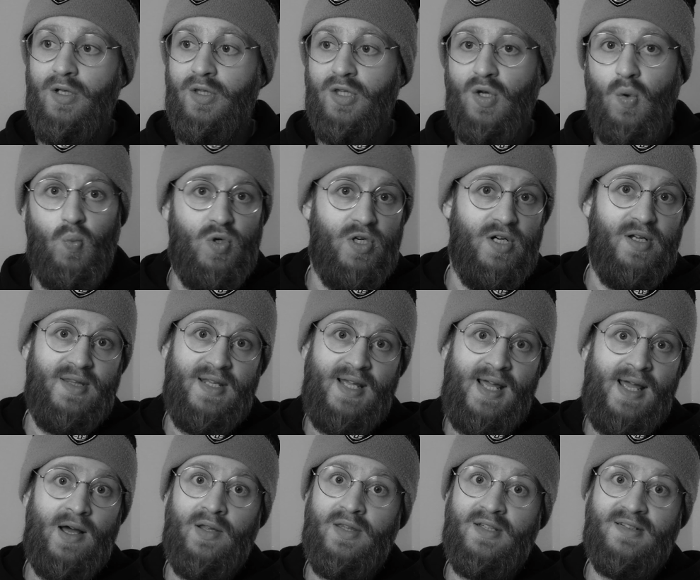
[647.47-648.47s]
that weren't
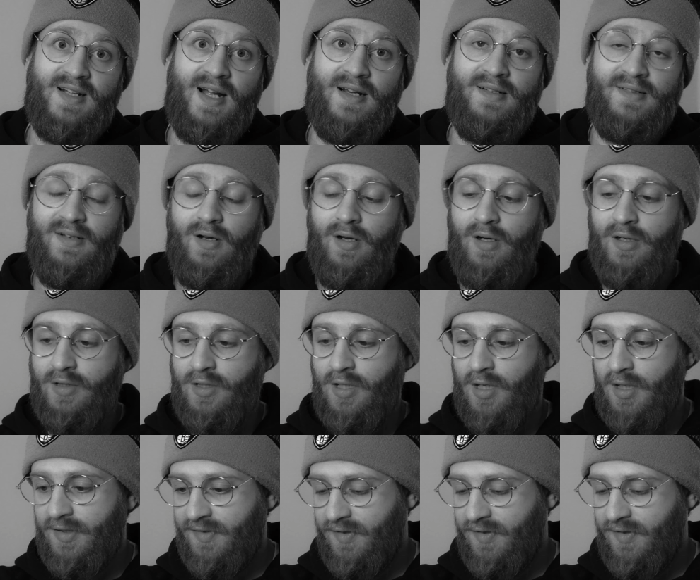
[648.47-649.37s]
there on the scans that I've got.